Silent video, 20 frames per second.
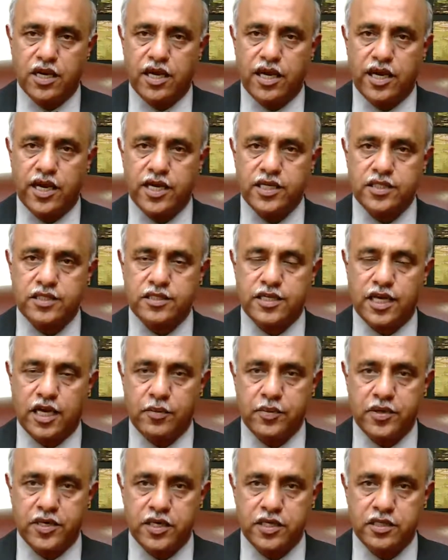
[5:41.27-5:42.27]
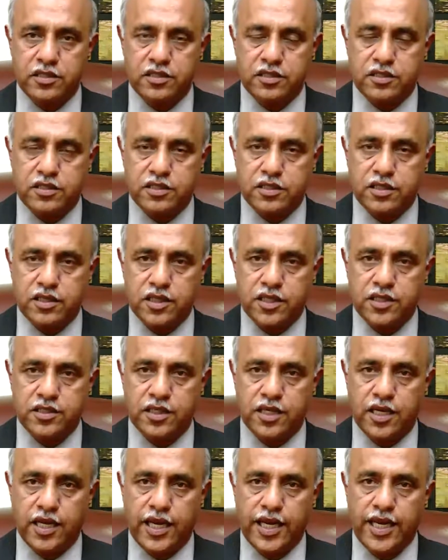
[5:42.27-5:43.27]
as diabetes is
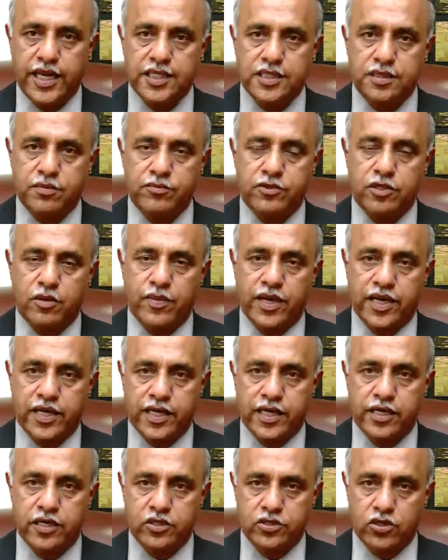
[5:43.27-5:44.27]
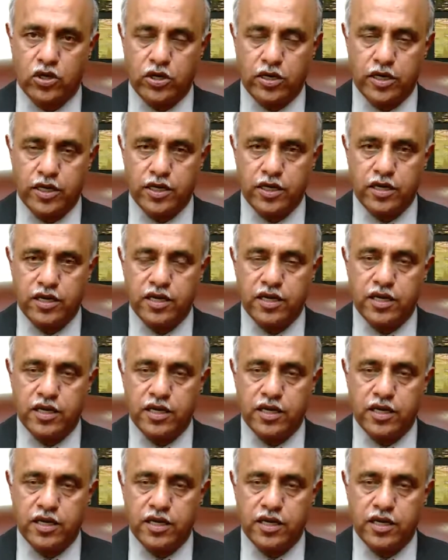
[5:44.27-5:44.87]
an asymptomatic disorder